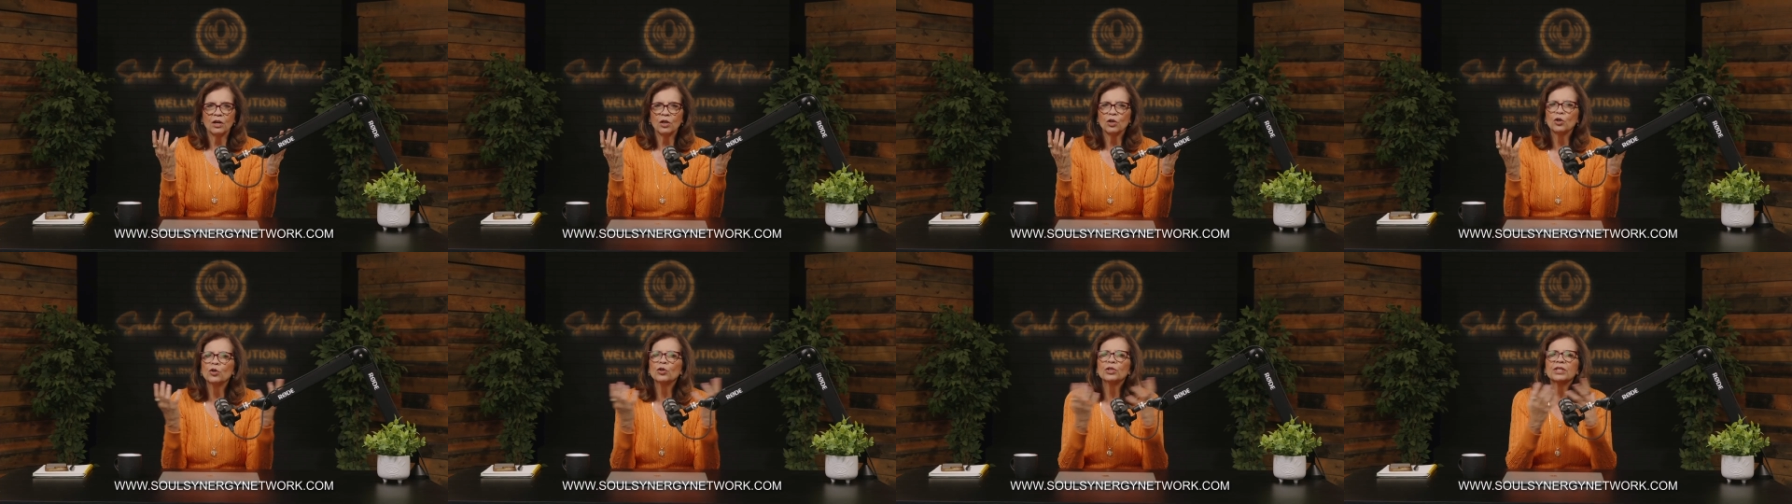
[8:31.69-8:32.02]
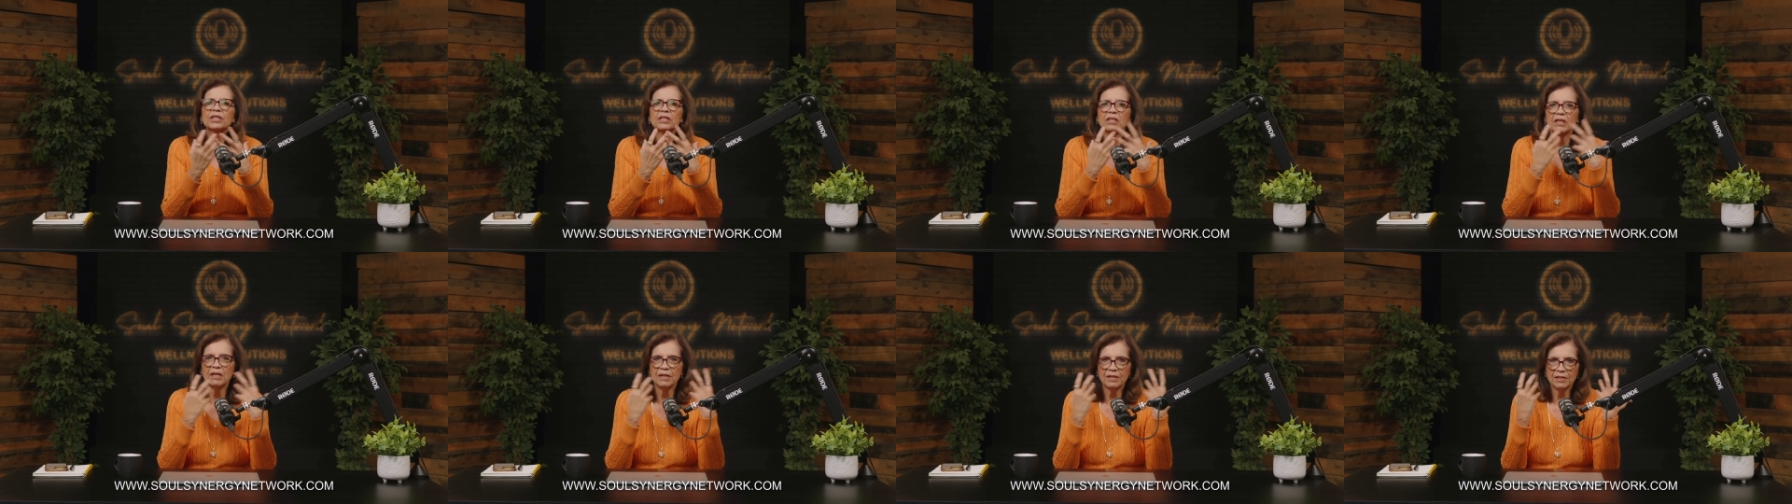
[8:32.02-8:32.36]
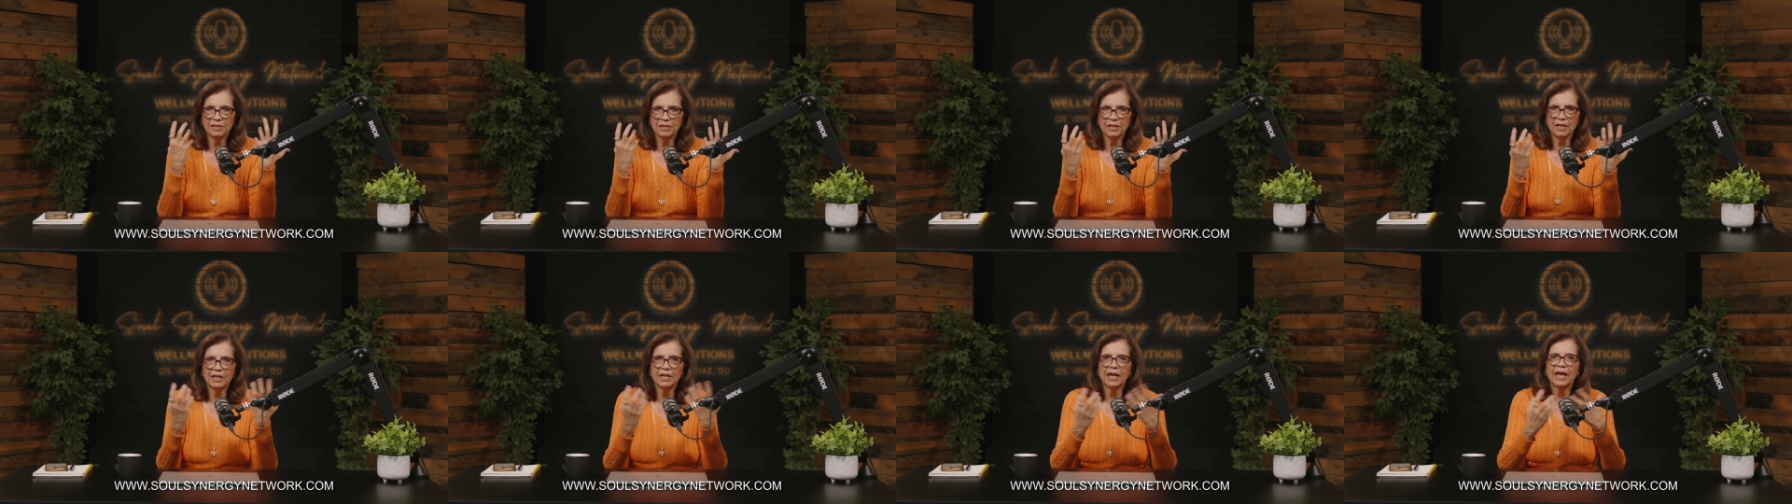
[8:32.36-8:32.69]
good
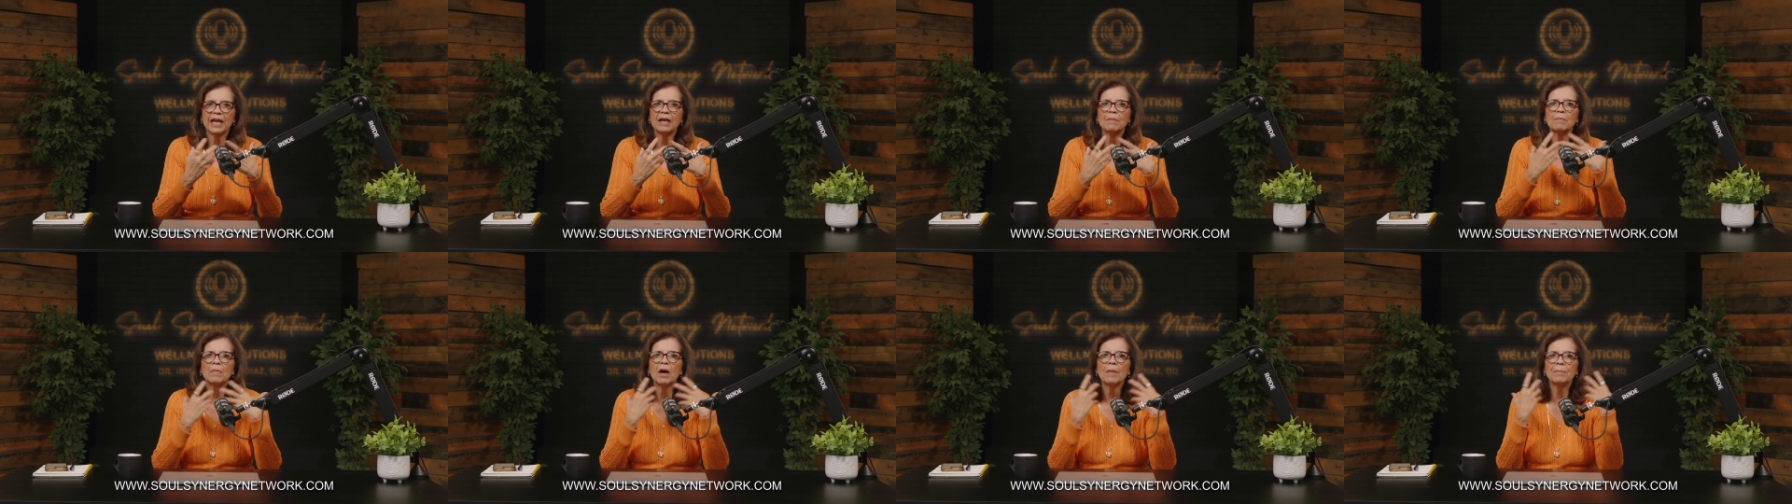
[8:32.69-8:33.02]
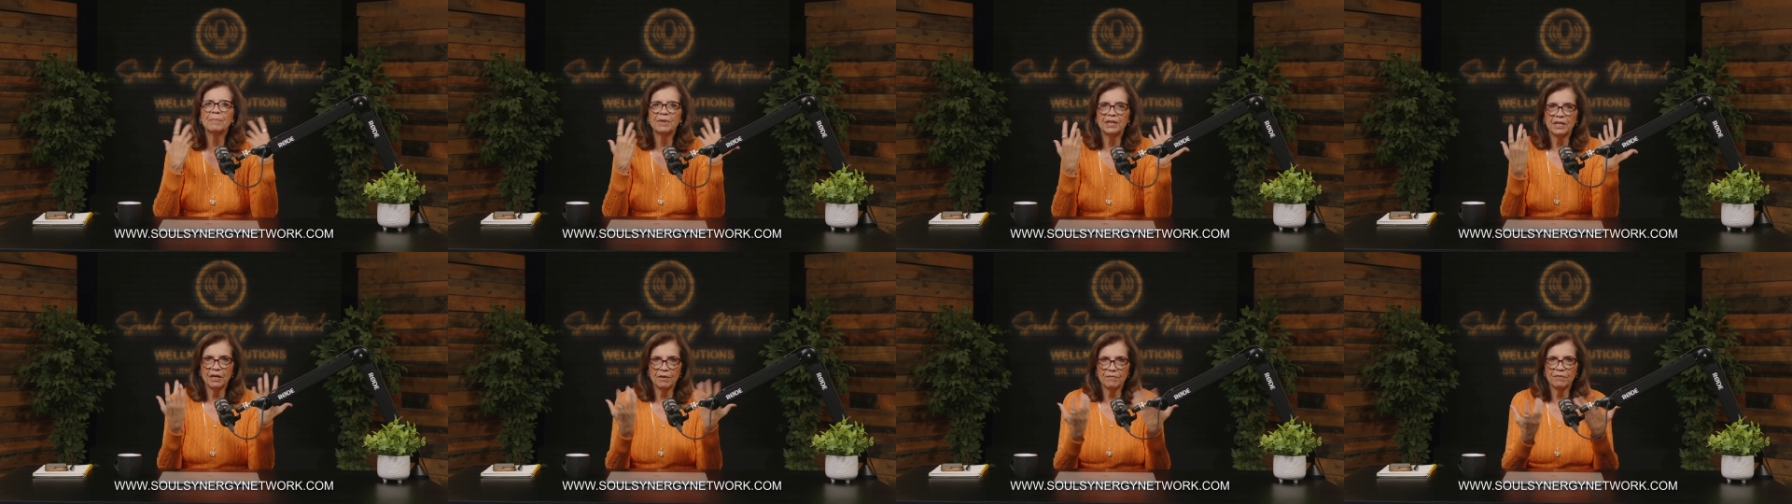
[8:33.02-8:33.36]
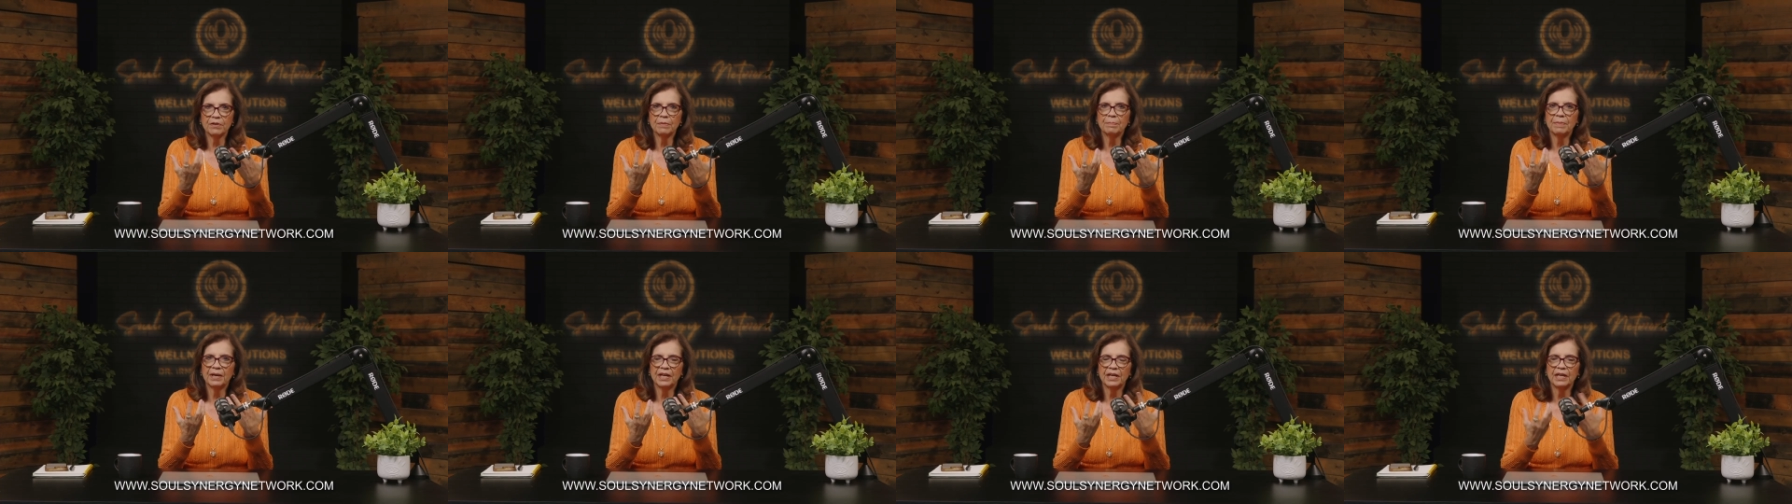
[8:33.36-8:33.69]
things that came up in
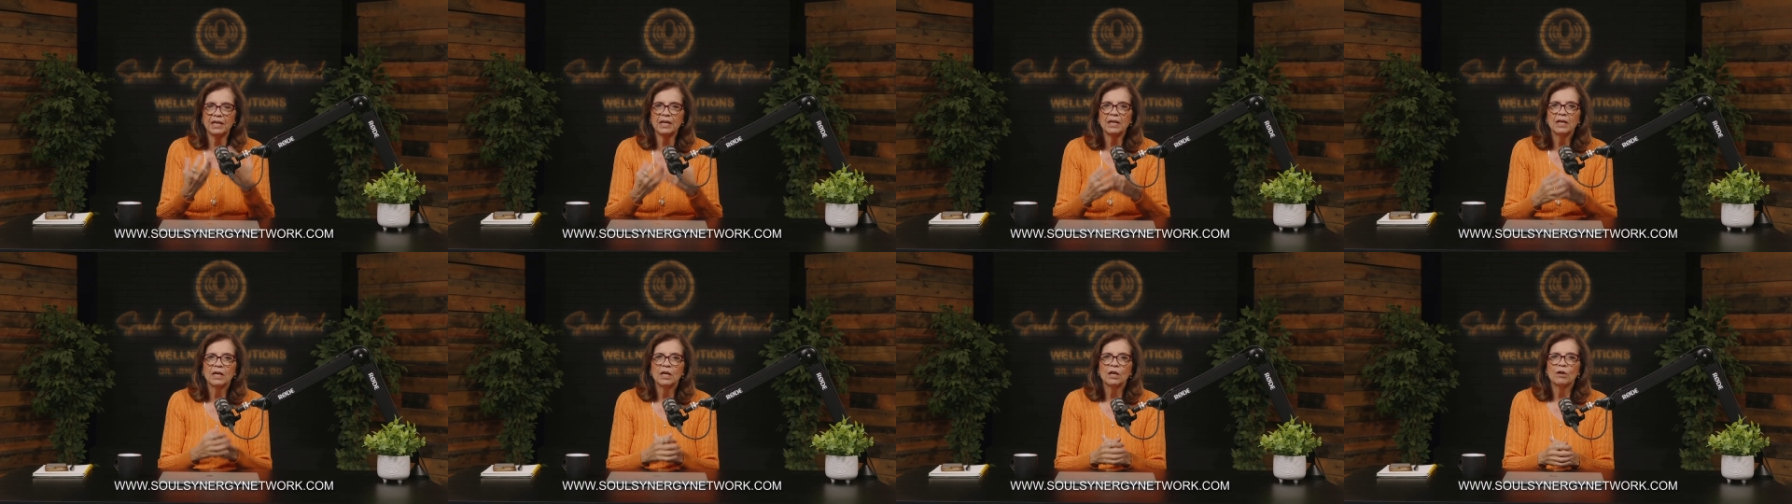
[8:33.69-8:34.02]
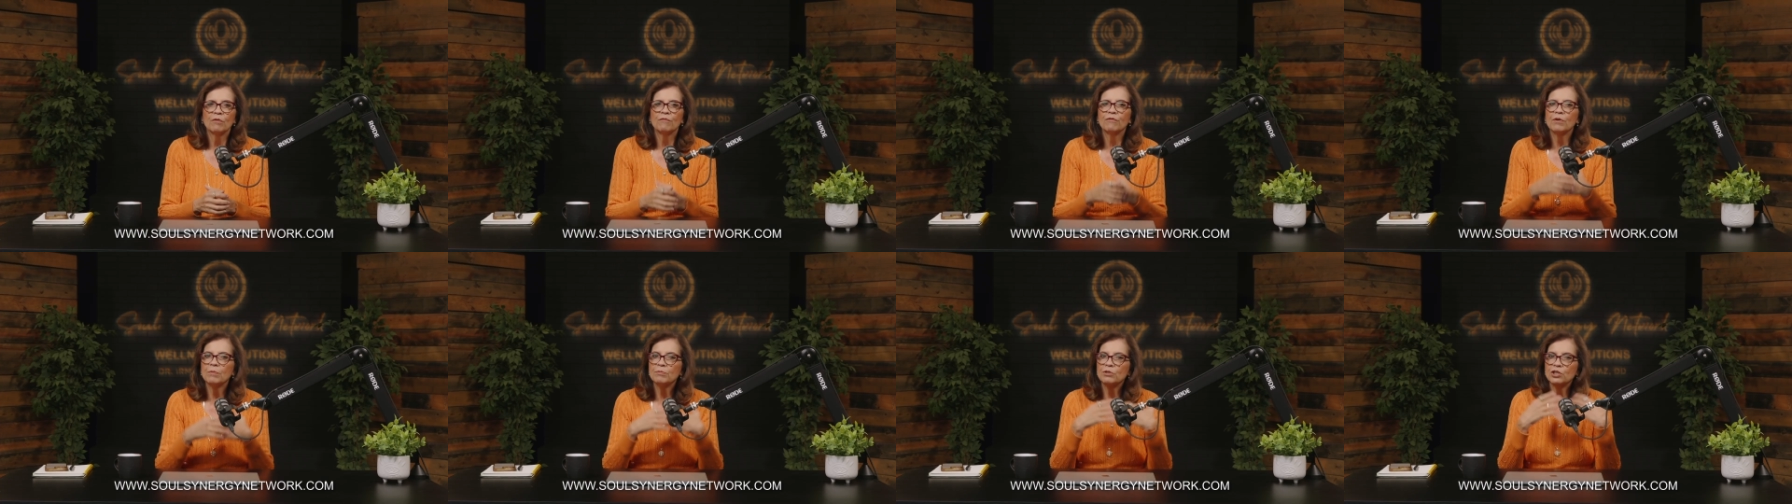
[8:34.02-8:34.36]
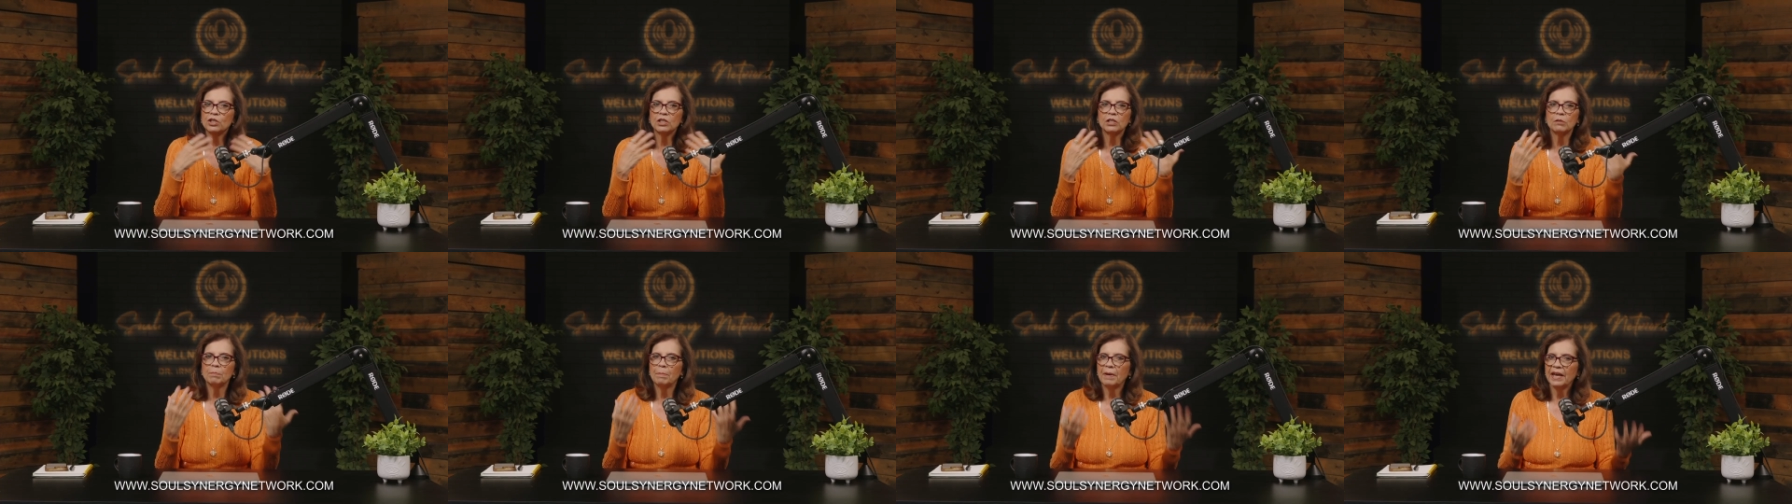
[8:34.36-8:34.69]
everybody from
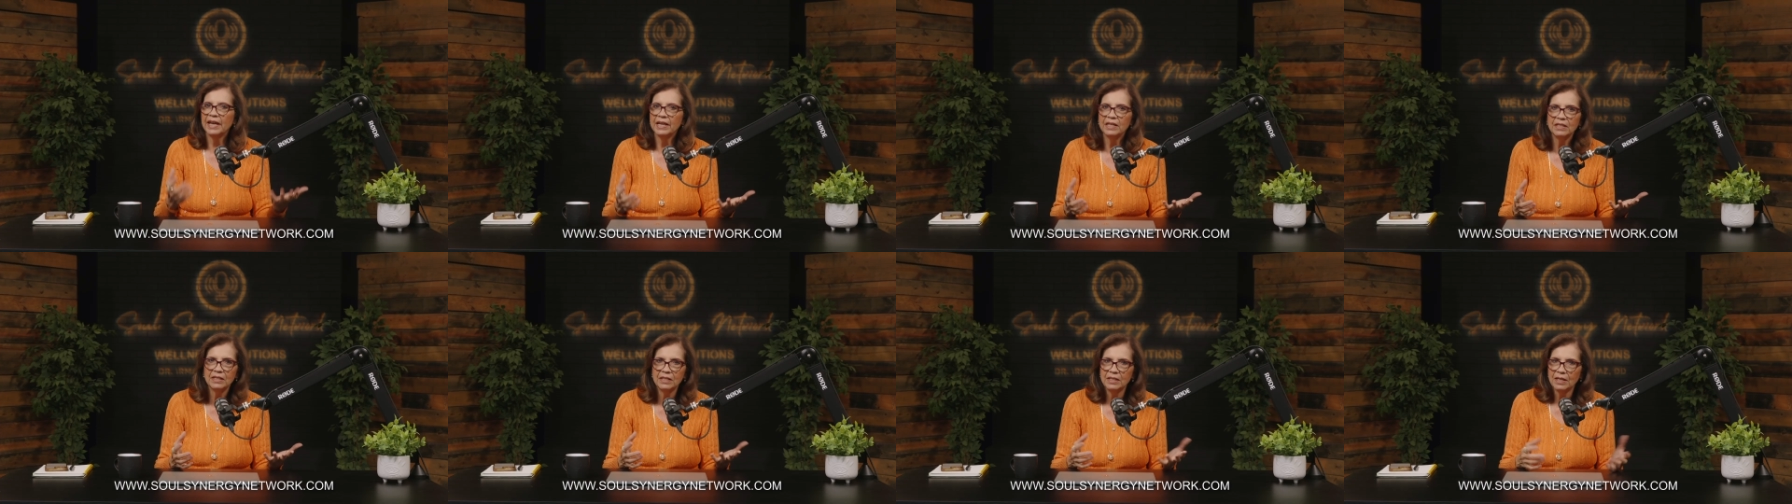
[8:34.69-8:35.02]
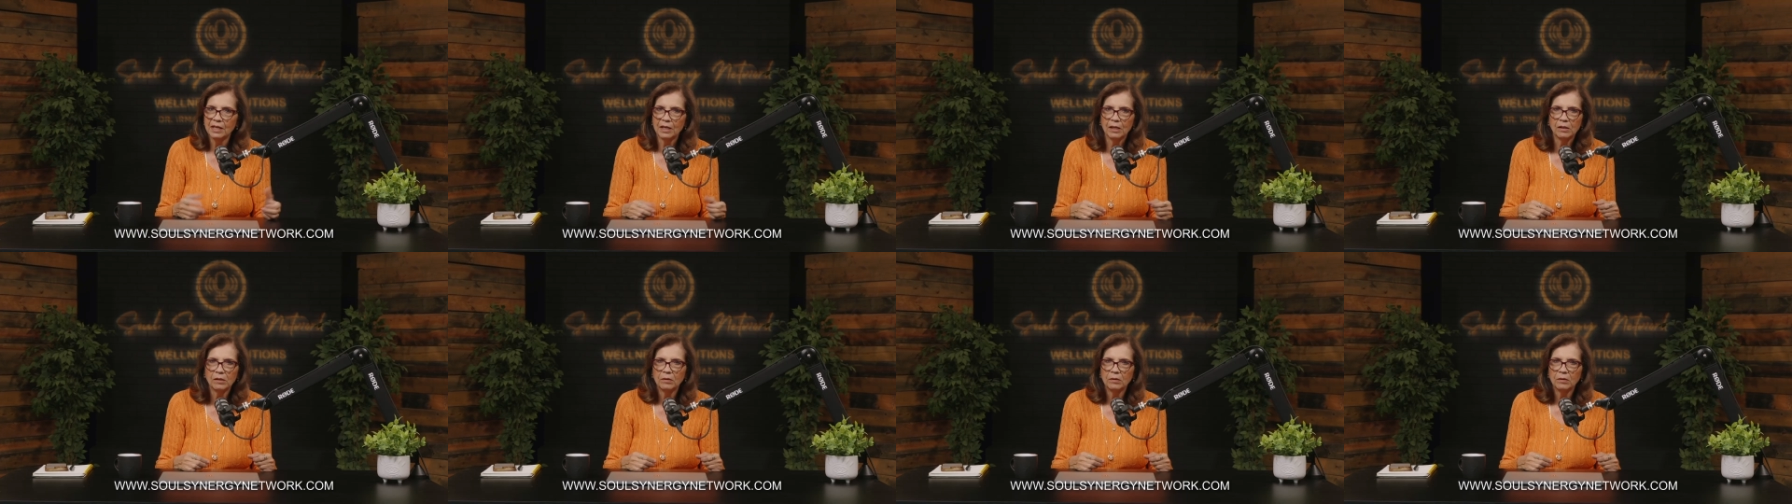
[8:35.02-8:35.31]
just painting.